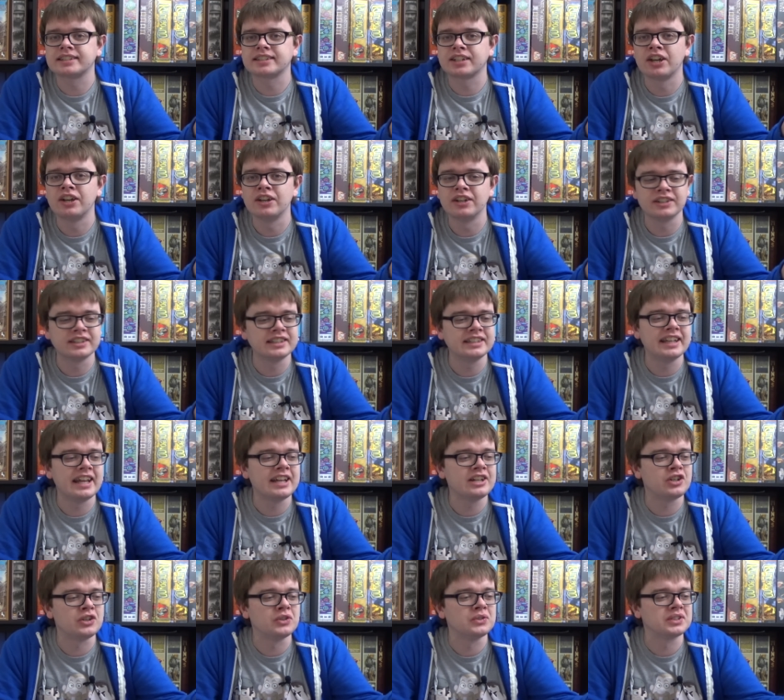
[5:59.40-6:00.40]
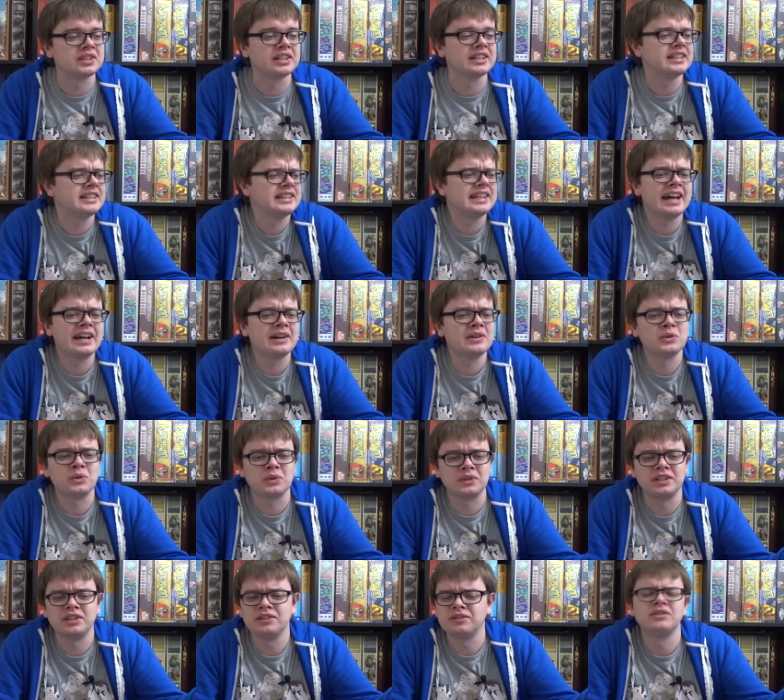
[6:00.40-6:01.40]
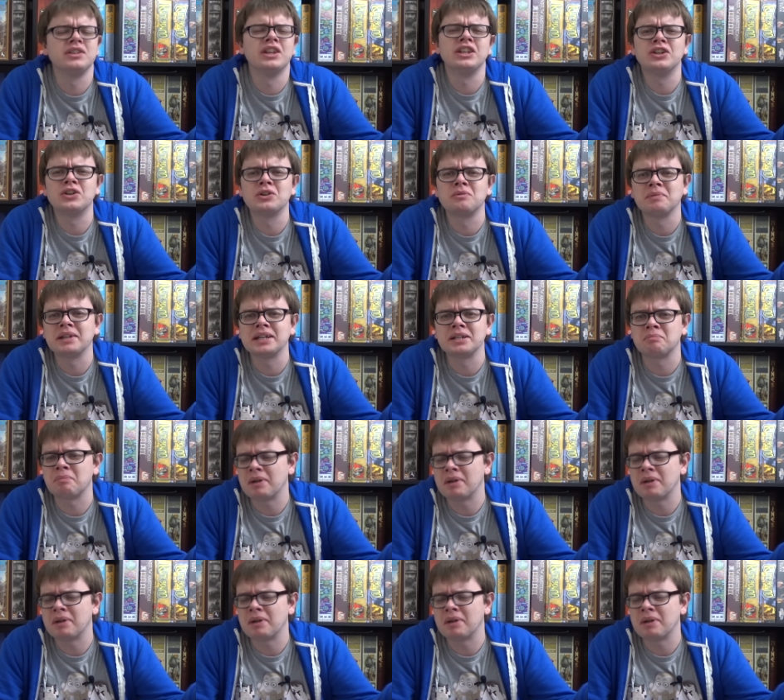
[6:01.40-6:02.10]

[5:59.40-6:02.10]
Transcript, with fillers: certain issues that now you, that you couldn't play as